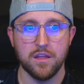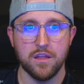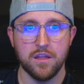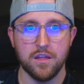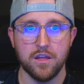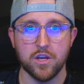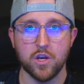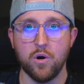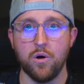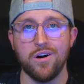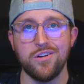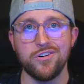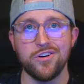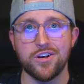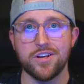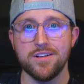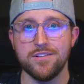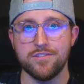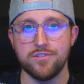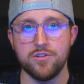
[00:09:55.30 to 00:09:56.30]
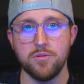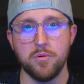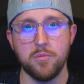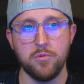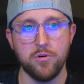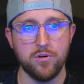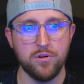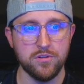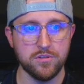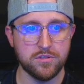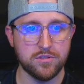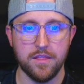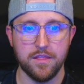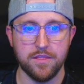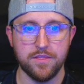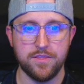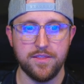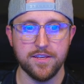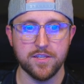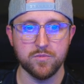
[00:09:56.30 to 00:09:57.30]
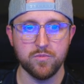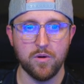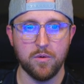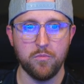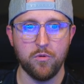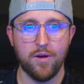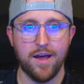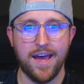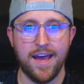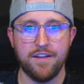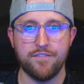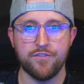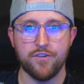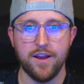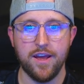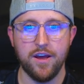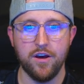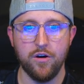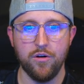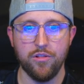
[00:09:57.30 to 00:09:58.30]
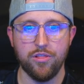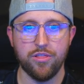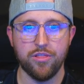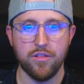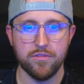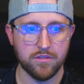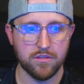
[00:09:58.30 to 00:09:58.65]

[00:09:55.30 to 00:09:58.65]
Go under consumables. This one will add for health.